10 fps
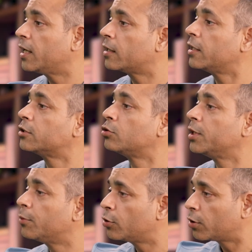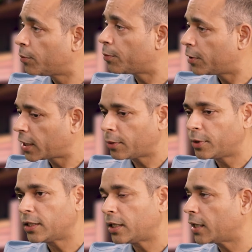at least to be able to
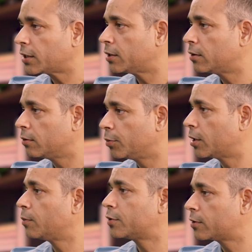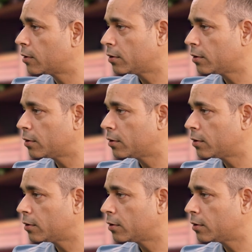recommend that action becomes